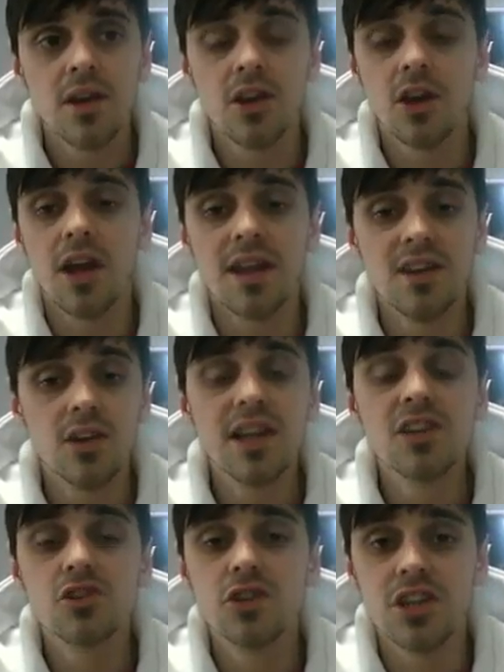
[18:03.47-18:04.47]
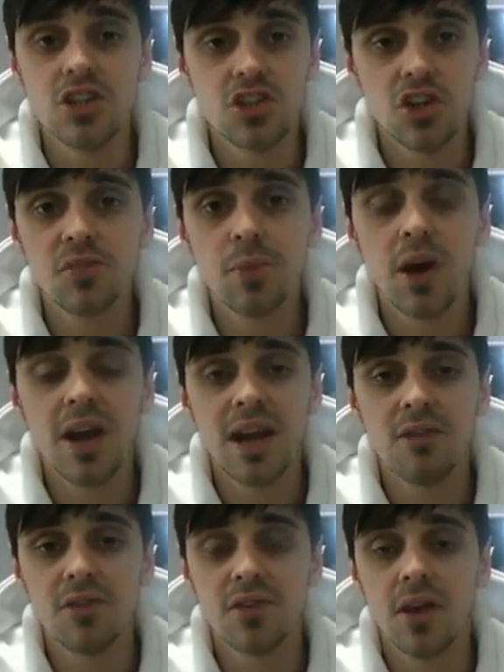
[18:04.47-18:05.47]
you know, and you're literally just buying
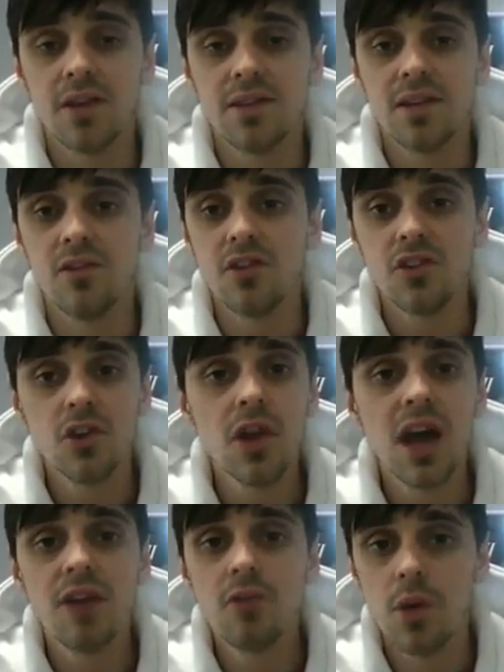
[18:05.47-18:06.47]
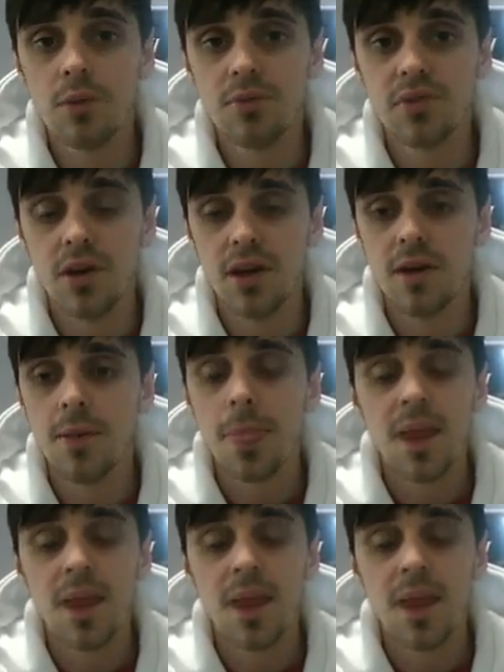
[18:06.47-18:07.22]
advertising, if you don't have a website,